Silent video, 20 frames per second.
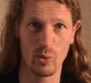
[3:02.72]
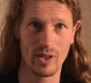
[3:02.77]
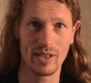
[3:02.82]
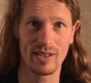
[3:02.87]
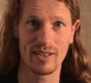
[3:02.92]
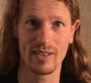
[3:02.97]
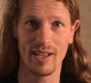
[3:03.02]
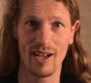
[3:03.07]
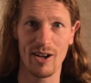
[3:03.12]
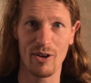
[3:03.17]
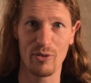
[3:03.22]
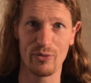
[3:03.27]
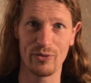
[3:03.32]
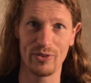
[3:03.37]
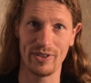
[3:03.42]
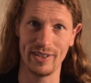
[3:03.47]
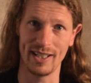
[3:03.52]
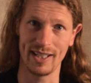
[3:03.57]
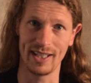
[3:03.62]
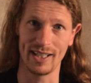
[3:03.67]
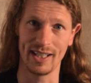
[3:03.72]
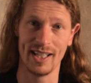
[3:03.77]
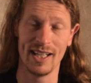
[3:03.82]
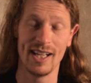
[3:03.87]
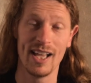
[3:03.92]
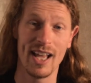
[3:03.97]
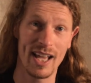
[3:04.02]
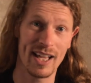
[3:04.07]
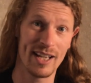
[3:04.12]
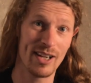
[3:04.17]
with our finding.
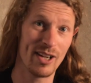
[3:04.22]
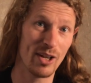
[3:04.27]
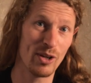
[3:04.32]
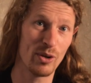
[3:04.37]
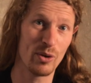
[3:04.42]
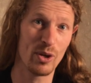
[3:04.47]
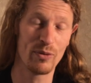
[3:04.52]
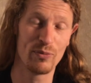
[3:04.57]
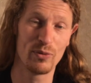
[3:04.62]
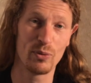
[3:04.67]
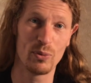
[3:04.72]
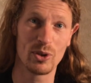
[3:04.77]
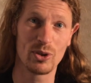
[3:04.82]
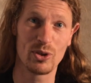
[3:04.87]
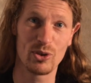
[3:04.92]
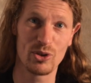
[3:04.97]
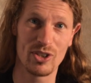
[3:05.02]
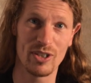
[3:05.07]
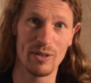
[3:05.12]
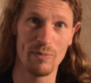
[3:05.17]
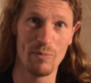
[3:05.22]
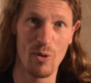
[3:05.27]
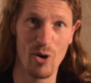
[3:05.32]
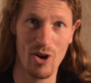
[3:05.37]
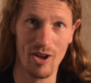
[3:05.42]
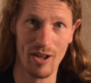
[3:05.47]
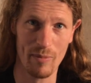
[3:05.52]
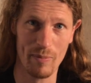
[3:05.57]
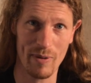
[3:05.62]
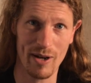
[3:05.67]
And if you want to see
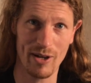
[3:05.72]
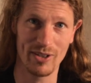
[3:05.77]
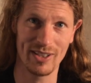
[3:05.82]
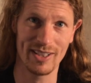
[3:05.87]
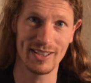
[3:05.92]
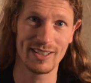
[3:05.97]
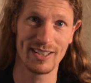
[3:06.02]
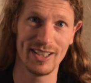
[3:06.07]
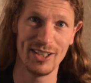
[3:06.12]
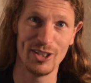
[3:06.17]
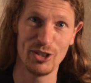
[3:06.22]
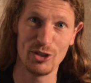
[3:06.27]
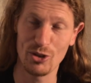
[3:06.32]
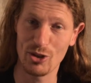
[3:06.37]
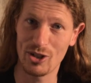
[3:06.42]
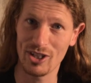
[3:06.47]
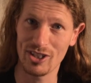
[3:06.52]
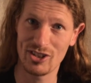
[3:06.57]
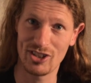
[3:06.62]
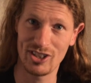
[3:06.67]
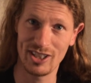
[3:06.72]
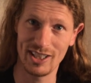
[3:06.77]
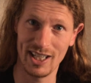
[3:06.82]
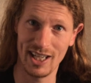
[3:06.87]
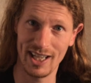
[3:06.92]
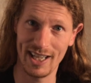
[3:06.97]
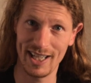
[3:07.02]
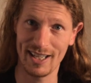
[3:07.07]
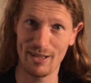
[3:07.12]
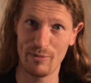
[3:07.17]
more about it, you can see the
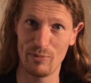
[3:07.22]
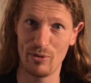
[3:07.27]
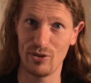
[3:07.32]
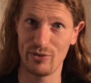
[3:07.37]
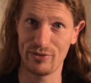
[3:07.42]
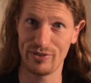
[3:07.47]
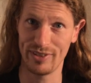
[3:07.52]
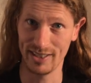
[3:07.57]
link above